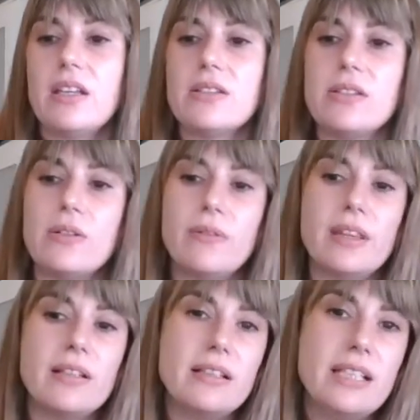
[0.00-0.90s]
So with
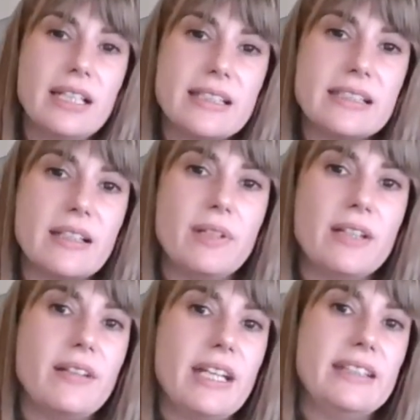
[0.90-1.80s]
all this, we
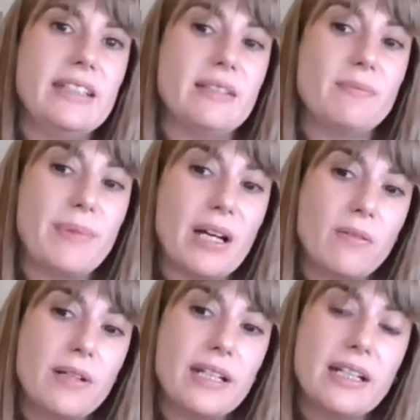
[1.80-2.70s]
created
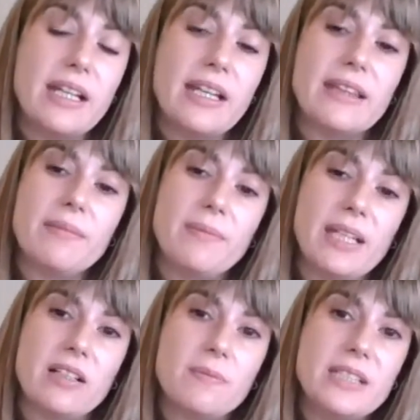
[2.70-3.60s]
Empower. The
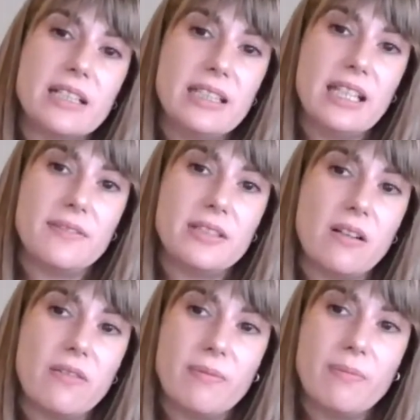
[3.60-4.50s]
main objectives
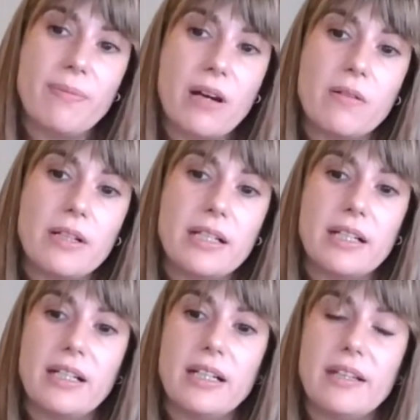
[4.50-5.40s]
of Empower,
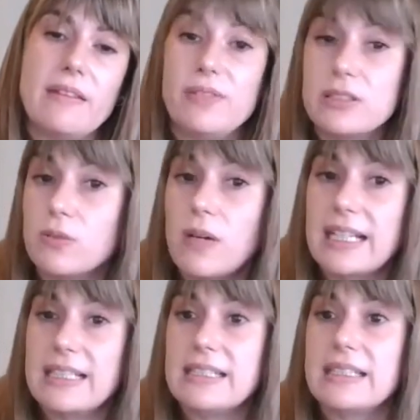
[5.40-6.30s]
the first one
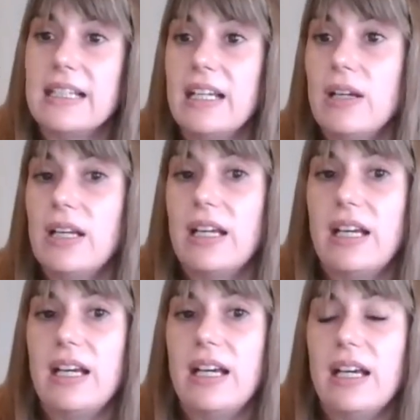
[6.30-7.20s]
is
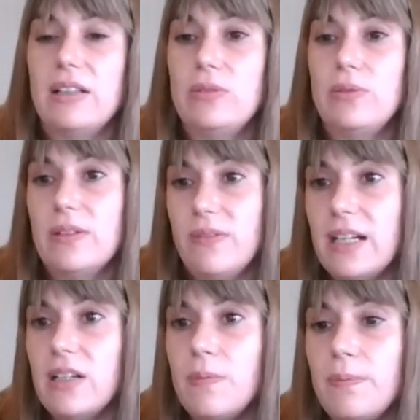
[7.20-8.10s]
to
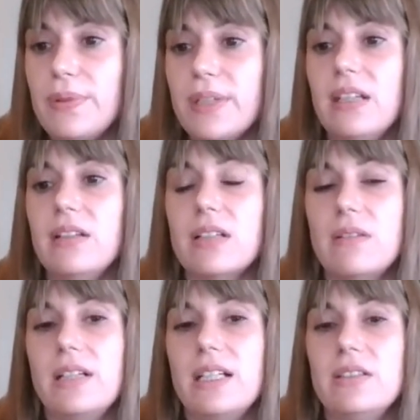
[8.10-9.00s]
develop in
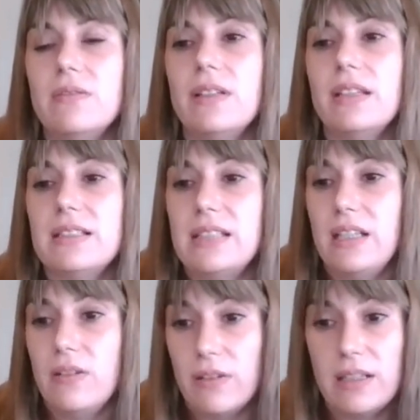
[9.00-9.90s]
collaboration with the
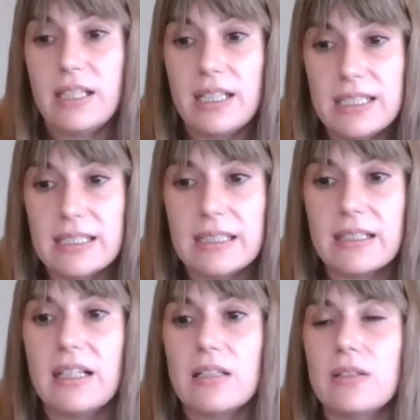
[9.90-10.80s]
stakeholders.
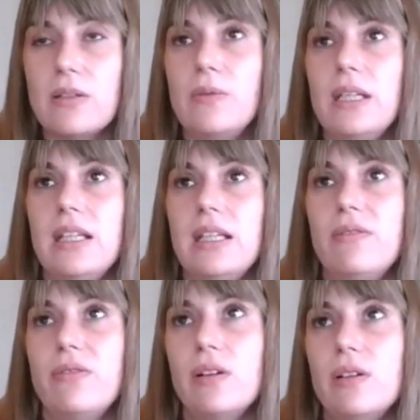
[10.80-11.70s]
So we
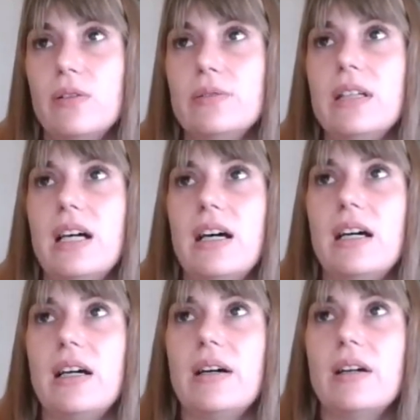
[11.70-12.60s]
followed
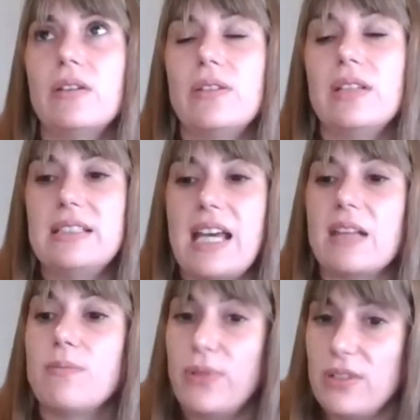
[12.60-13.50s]
a
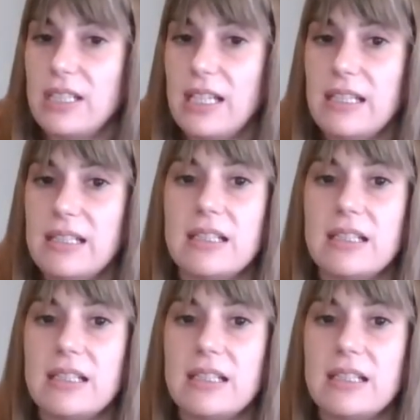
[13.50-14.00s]
co-design process,